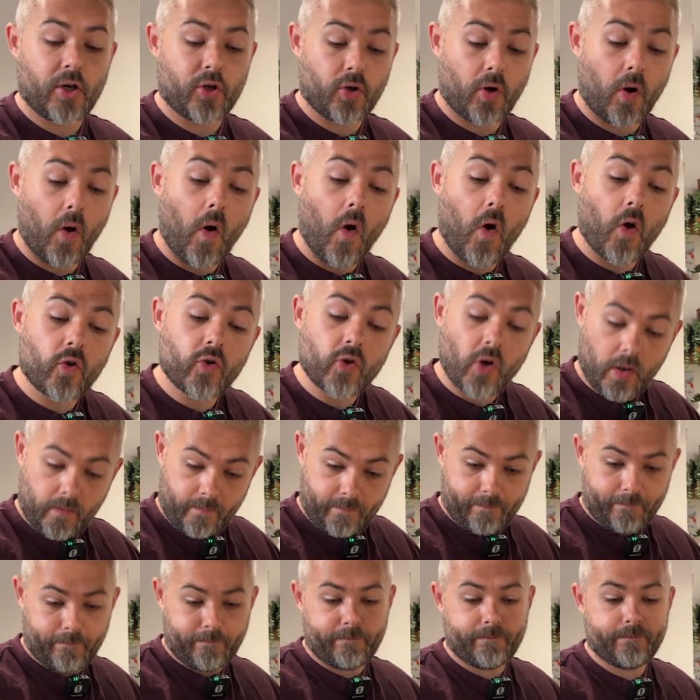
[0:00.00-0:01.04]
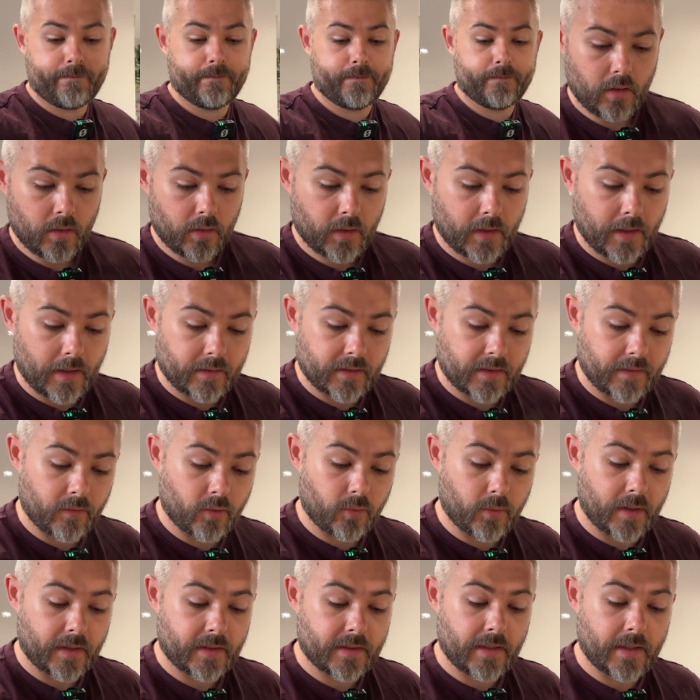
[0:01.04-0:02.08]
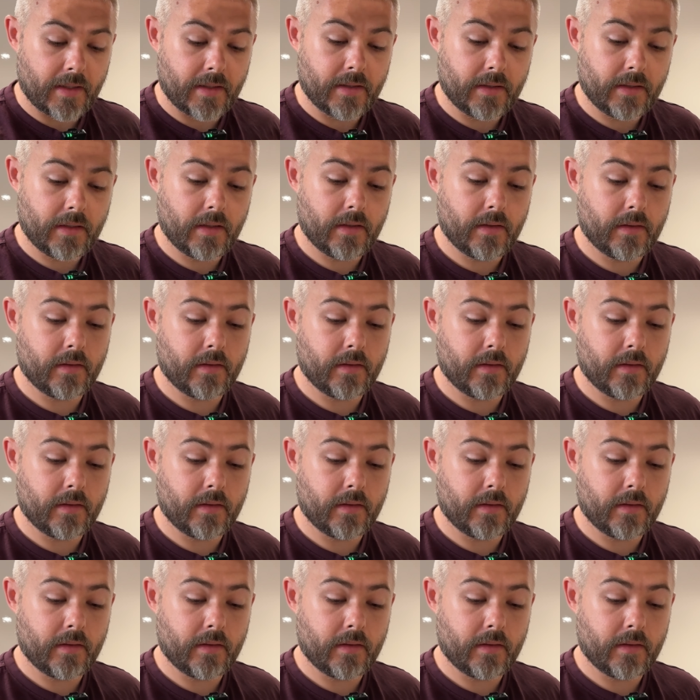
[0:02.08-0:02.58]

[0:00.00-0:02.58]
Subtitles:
sauce. Okay, let's have a quick taste.